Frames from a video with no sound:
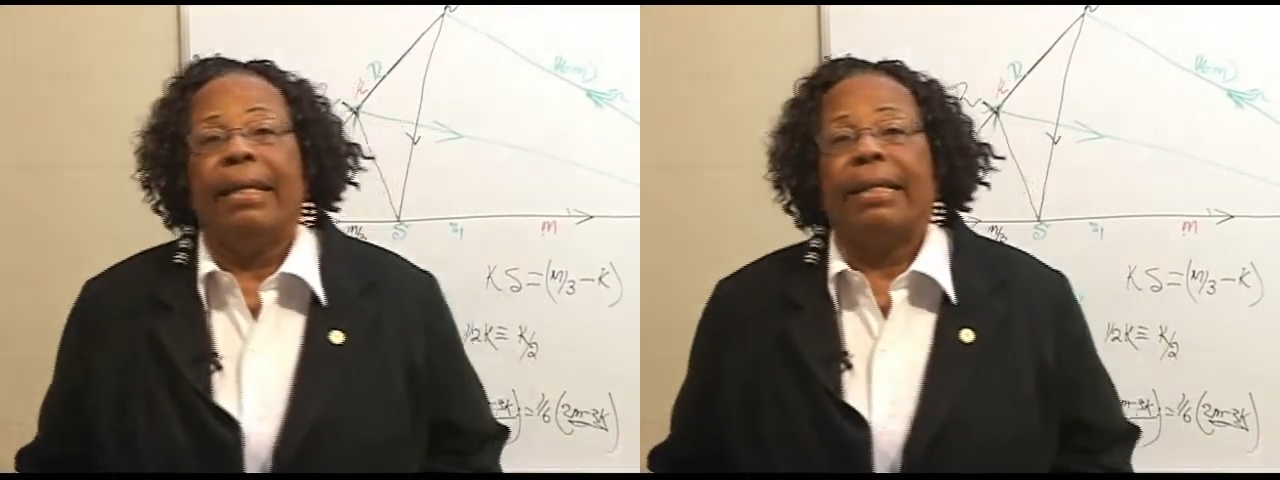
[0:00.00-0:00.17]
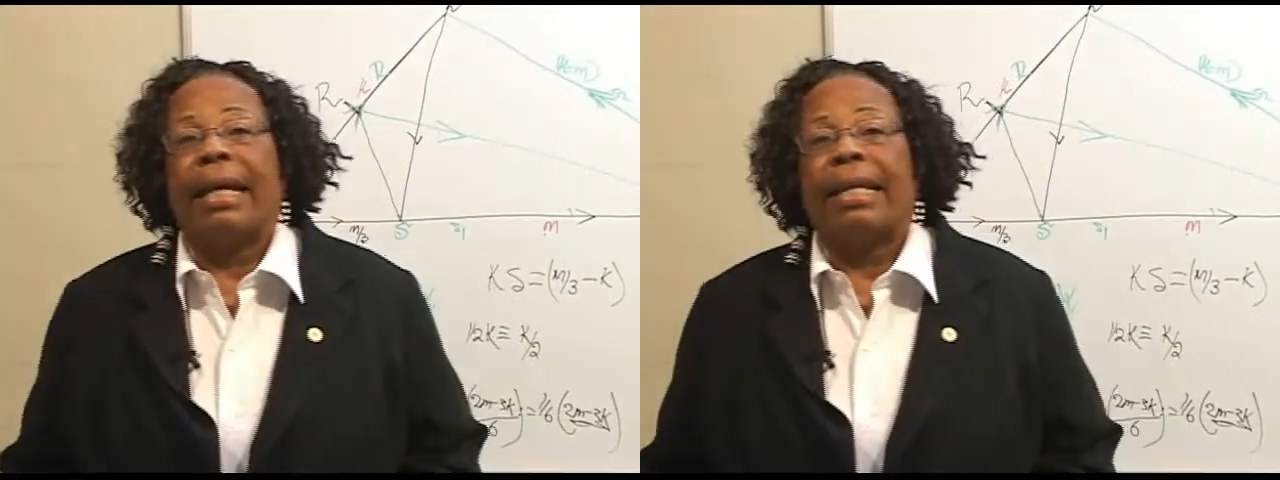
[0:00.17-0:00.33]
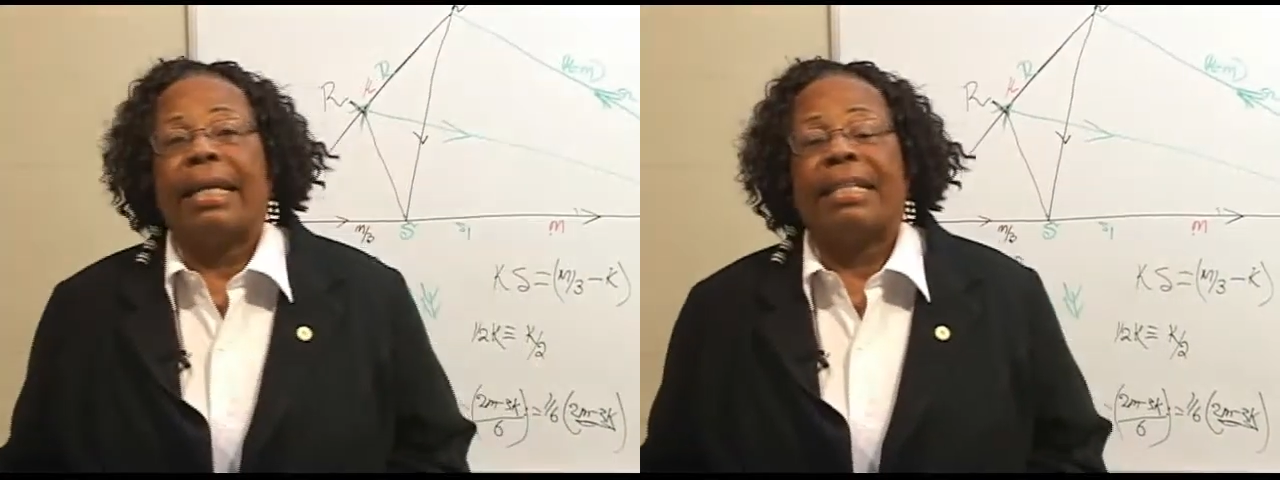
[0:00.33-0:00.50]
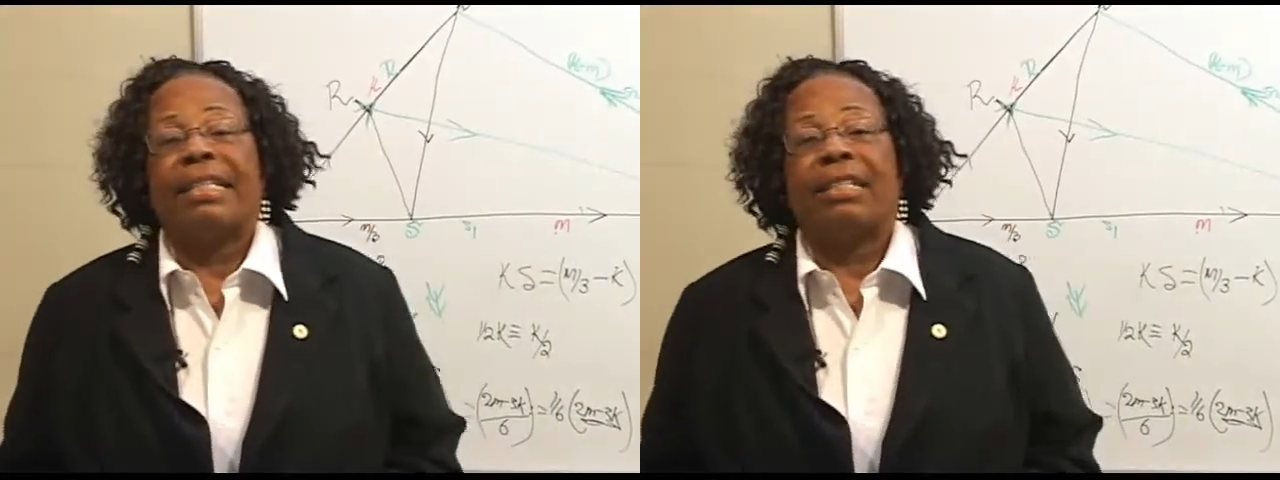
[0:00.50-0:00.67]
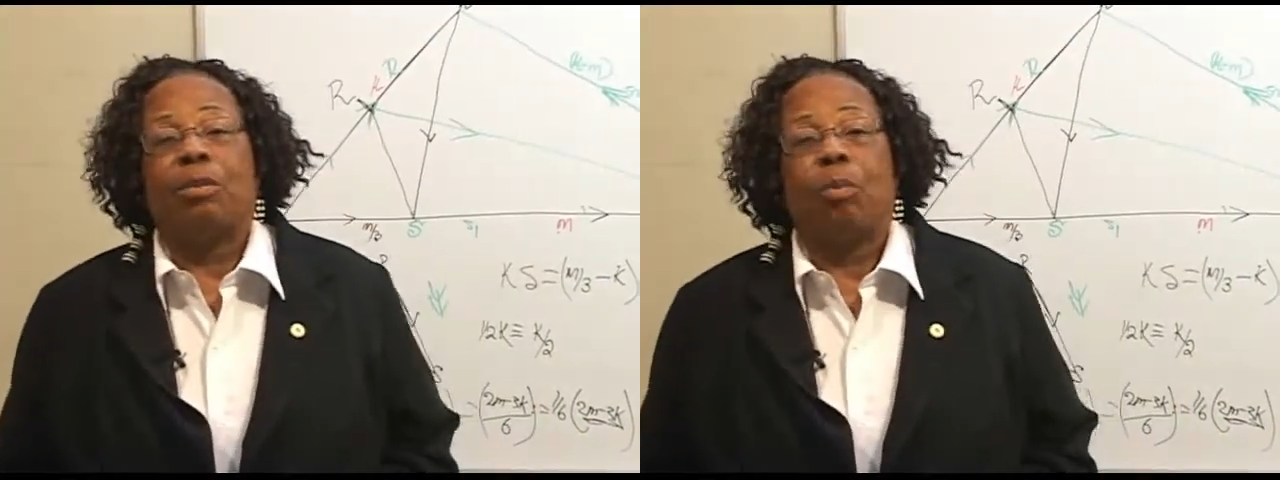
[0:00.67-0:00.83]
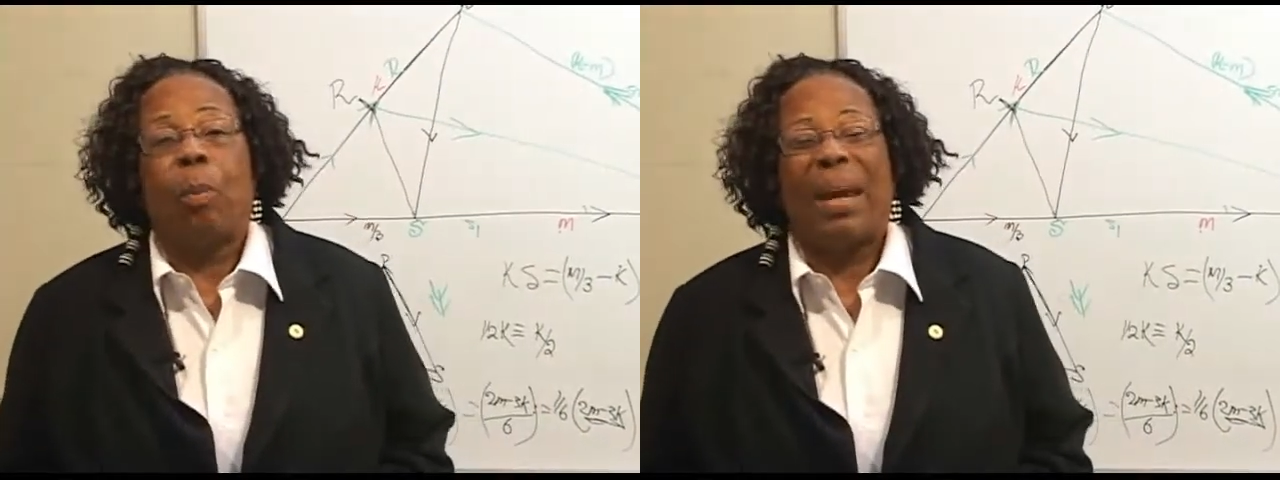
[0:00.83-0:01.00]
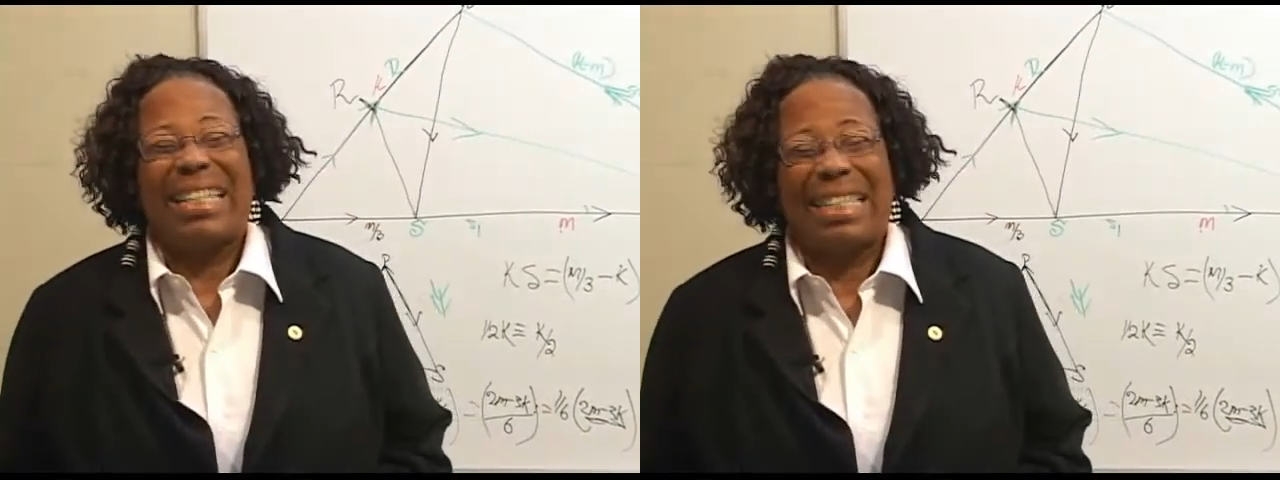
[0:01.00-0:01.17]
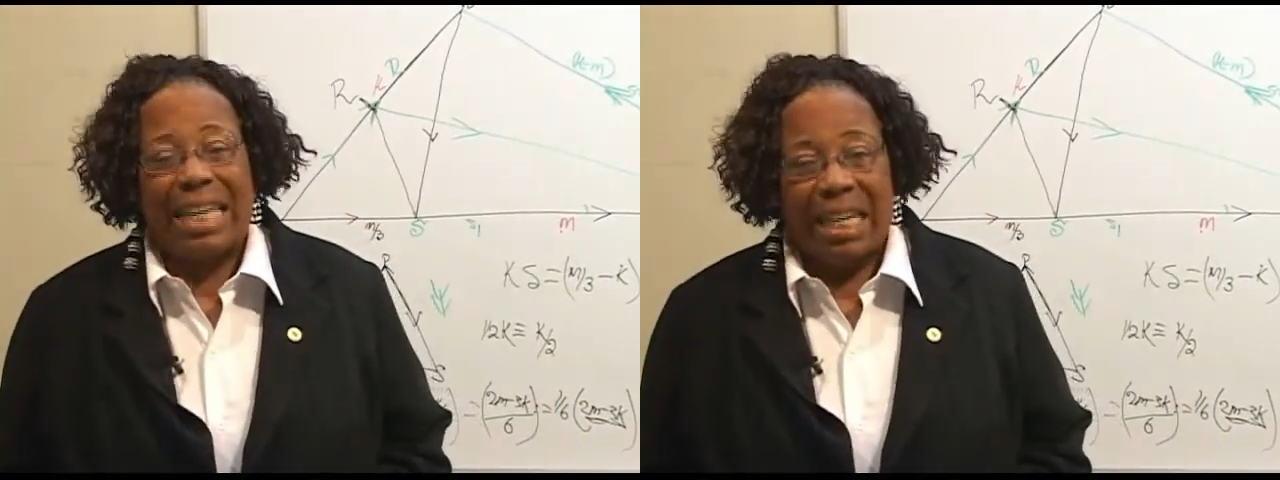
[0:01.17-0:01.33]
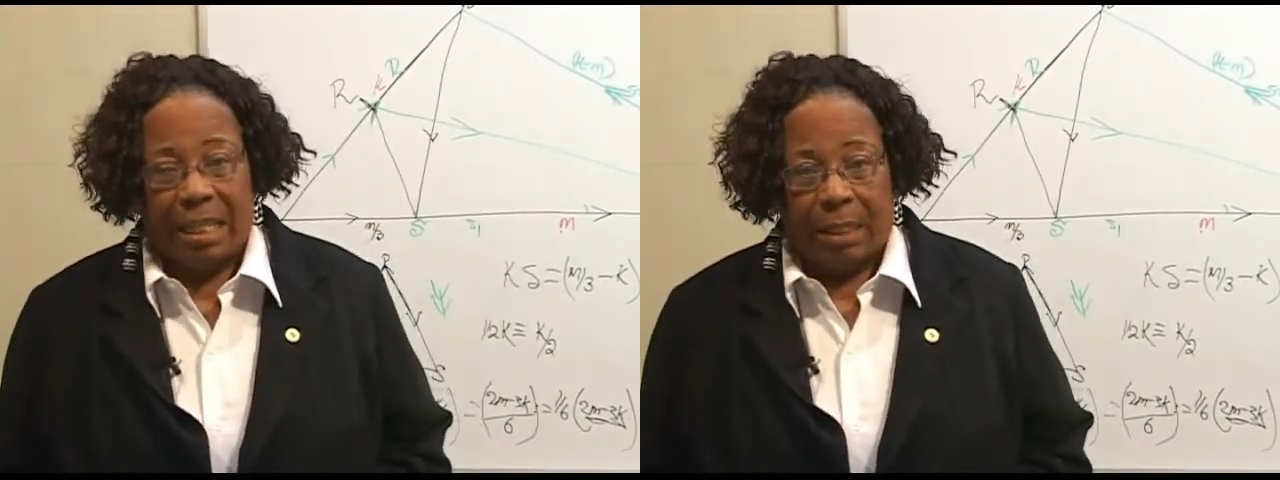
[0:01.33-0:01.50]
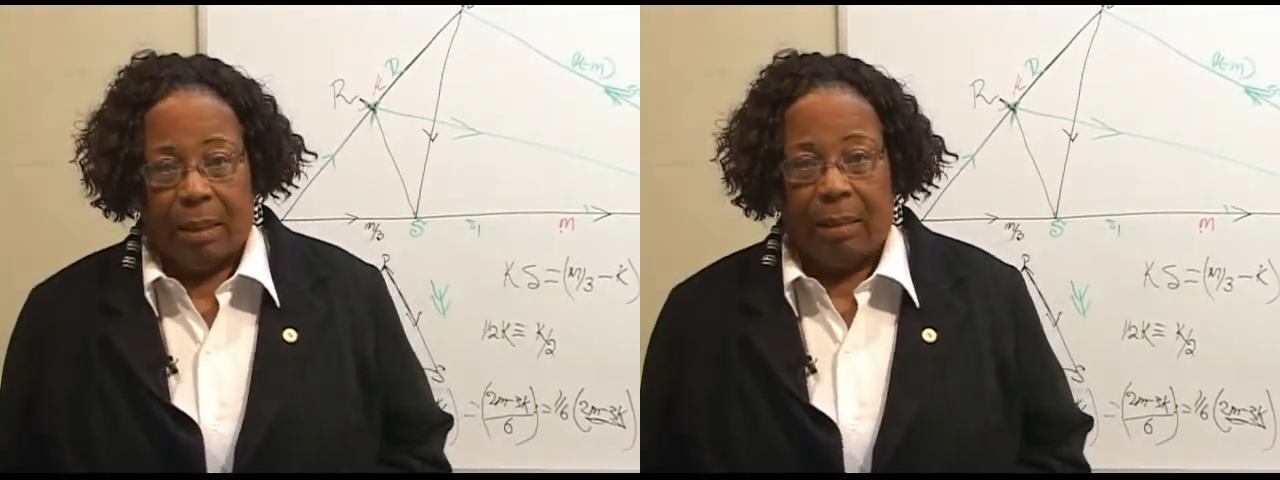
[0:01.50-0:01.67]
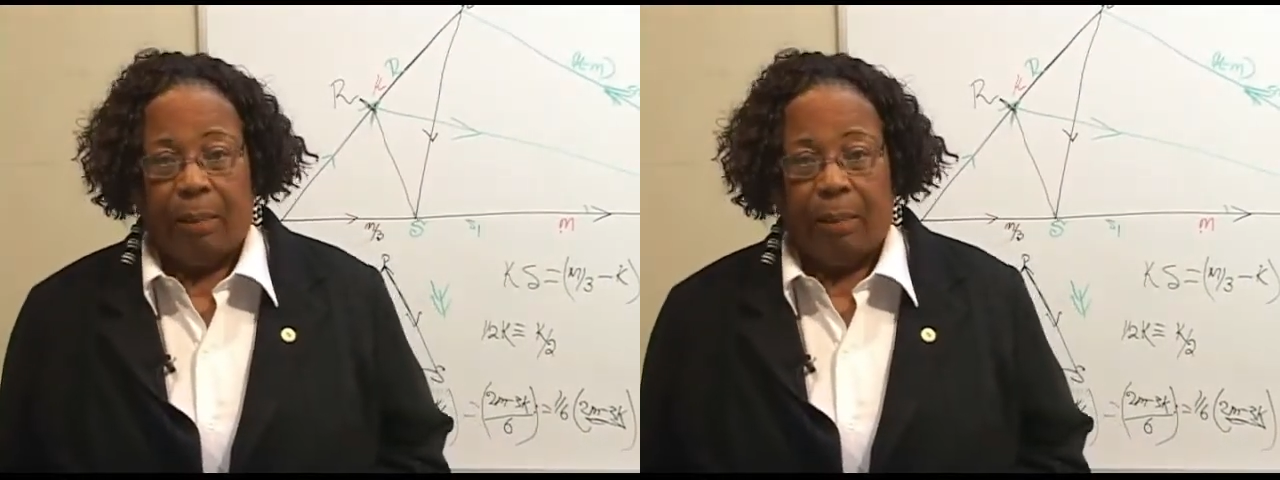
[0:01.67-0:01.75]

that is sweating